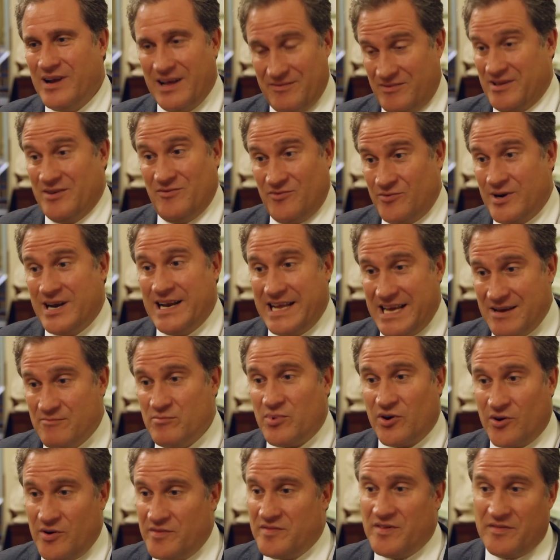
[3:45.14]
that really
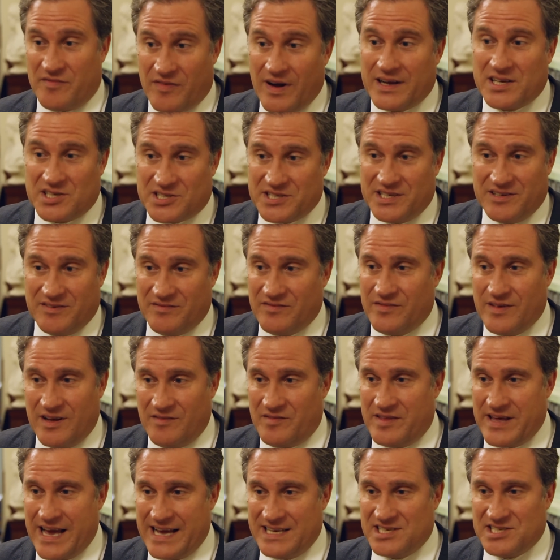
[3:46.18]
improve the function of, of
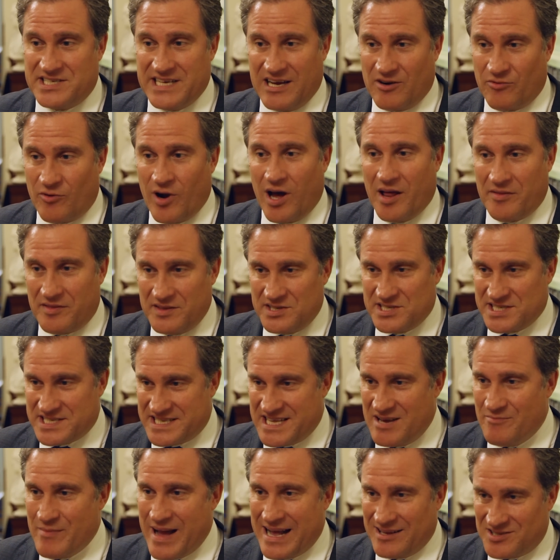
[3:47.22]
the HDL rather than just
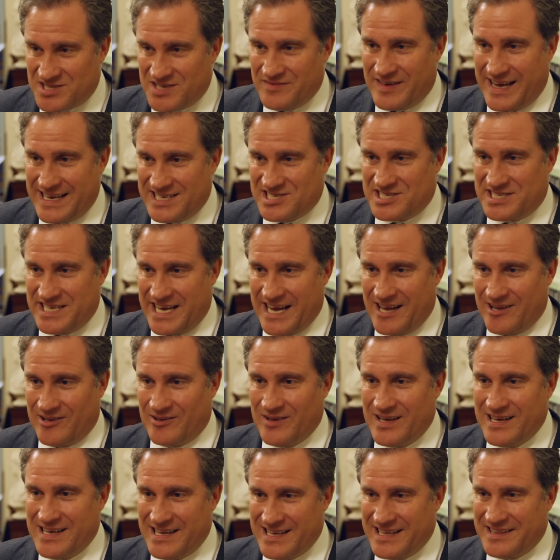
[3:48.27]
the amount of HDL